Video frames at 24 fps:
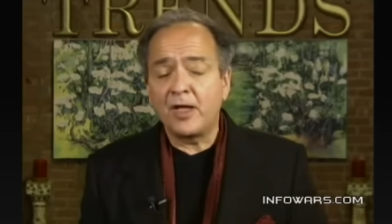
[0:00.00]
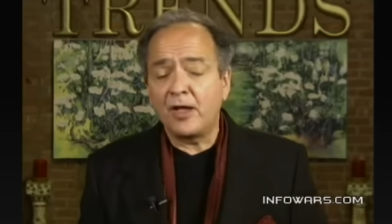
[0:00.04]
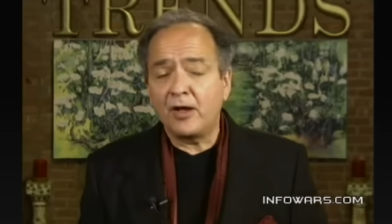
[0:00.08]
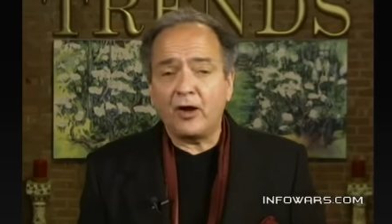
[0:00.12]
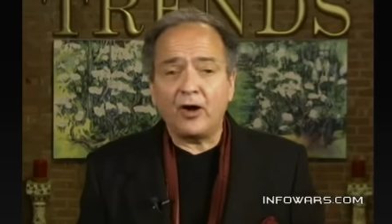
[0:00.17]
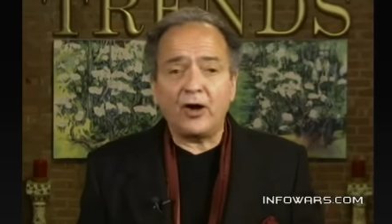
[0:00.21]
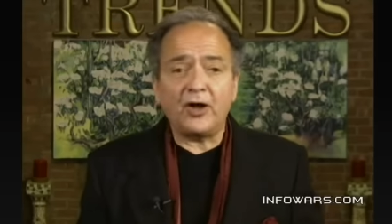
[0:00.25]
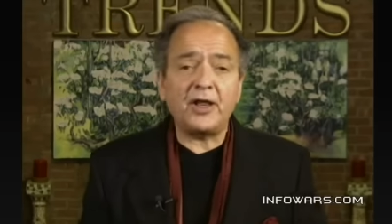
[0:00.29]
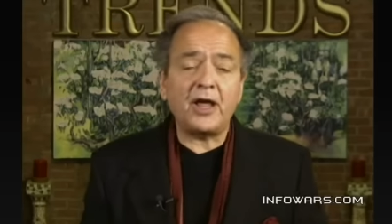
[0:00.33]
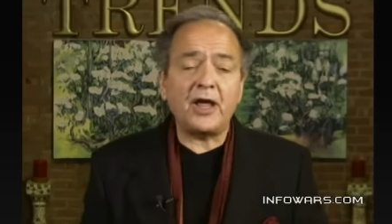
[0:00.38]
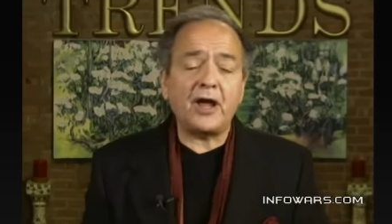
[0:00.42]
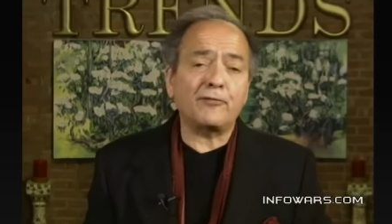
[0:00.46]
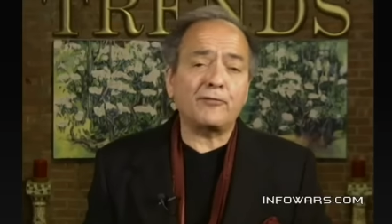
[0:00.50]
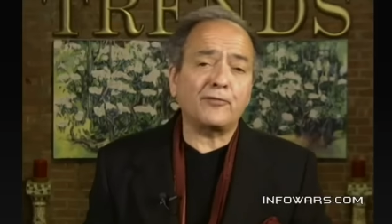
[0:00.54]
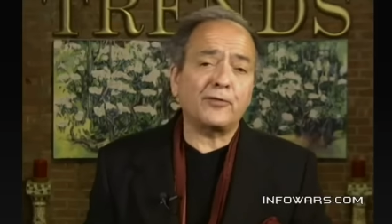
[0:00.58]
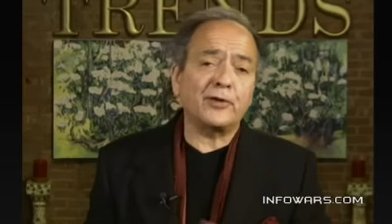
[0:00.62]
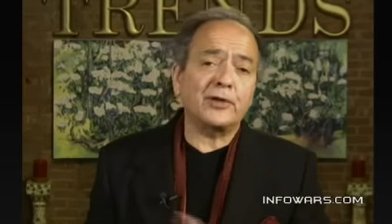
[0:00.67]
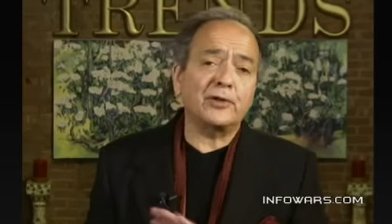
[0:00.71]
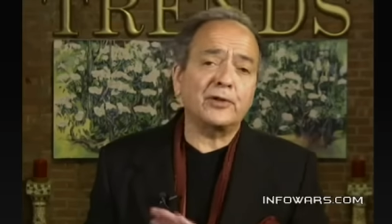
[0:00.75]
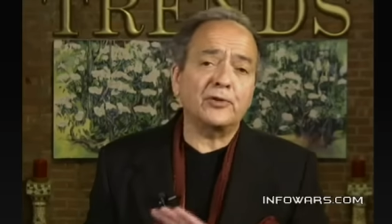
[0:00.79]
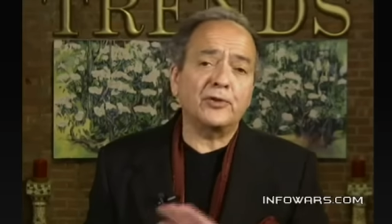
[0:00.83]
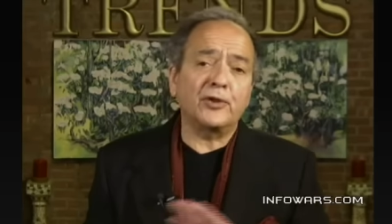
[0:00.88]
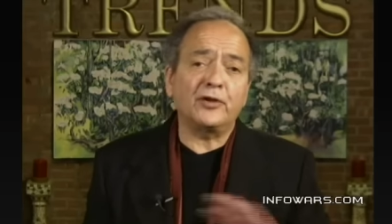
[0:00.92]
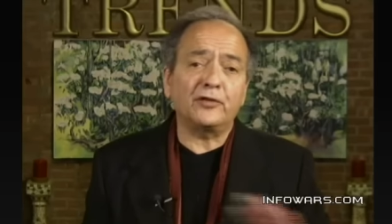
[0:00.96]
on every
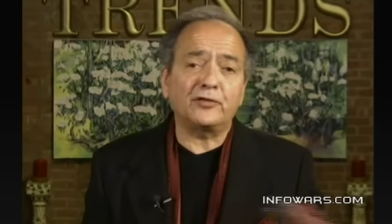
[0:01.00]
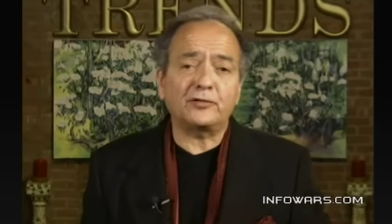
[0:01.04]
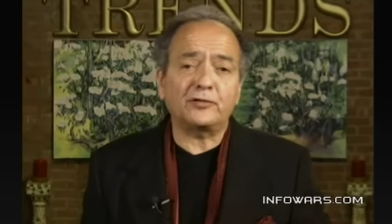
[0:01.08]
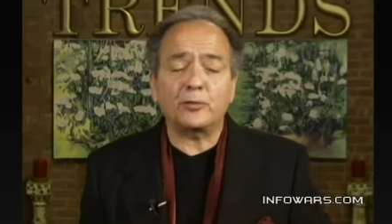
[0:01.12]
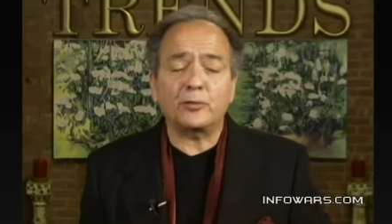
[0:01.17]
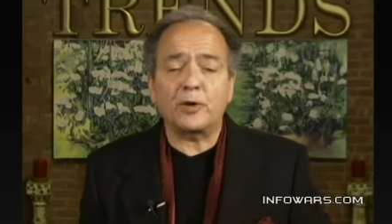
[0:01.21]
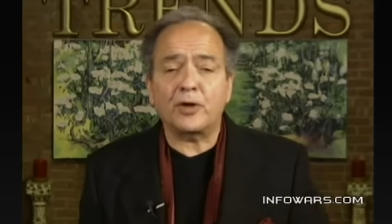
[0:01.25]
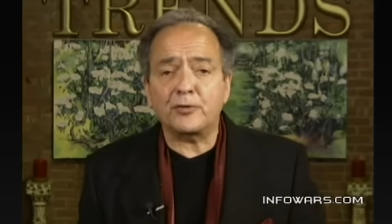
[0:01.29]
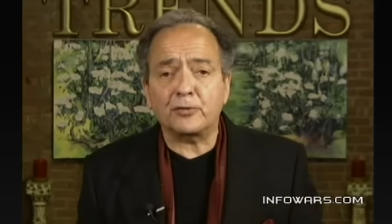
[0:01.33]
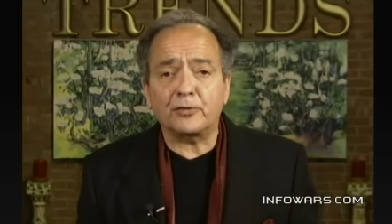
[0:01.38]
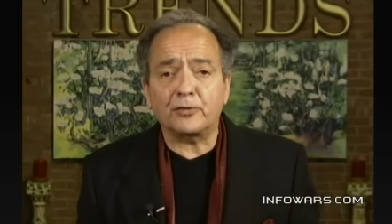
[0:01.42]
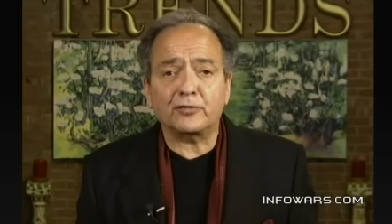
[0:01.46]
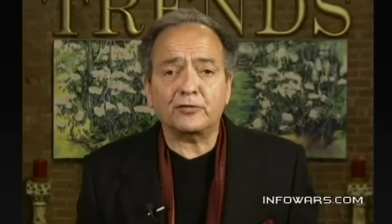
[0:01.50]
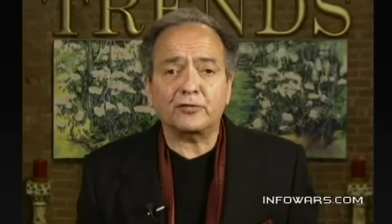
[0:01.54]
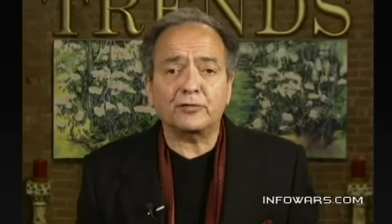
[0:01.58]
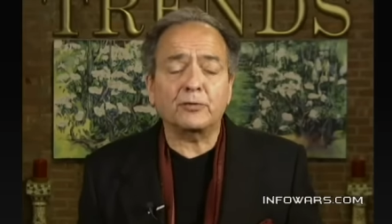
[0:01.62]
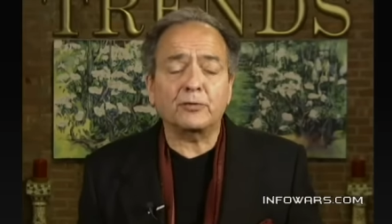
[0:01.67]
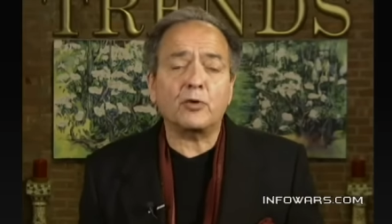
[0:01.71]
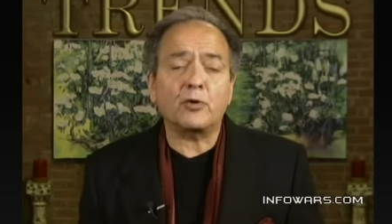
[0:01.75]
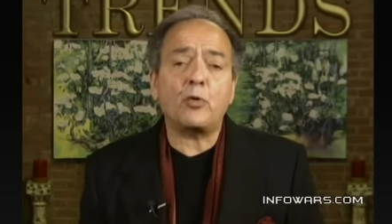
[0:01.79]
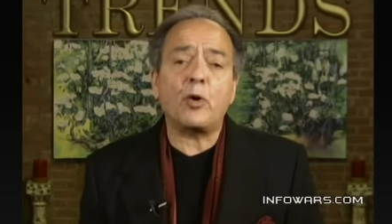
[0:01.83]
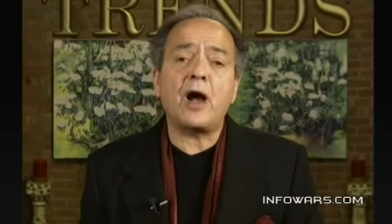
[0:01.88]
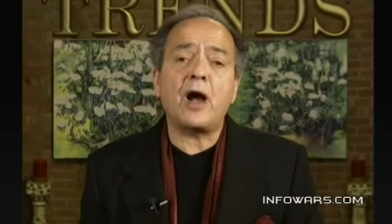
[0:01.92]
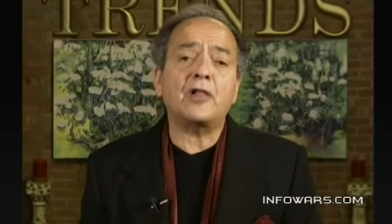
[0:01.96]
list, whether it's from
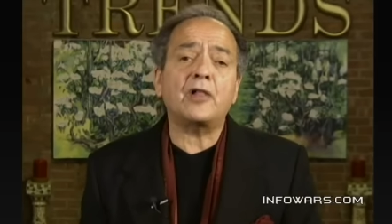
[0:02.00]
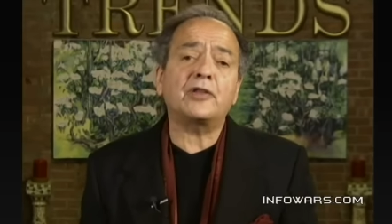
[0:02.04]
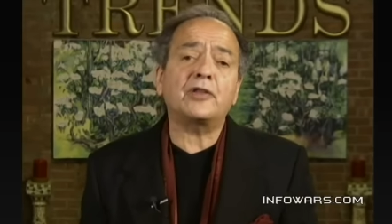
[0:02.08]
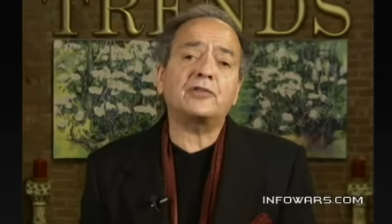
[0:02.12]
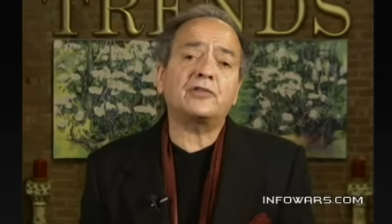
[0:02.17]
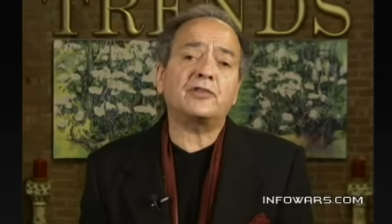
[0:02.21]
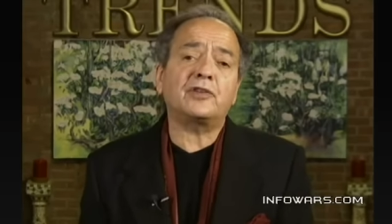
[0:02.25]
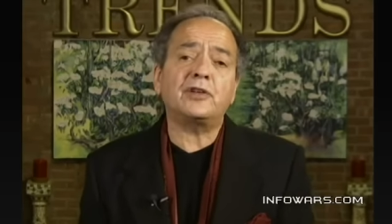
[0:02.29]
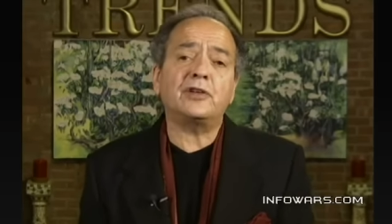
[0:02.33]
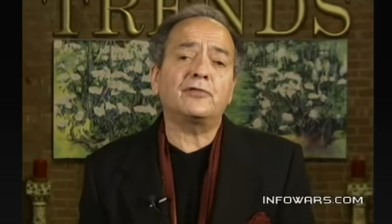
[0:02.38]
quality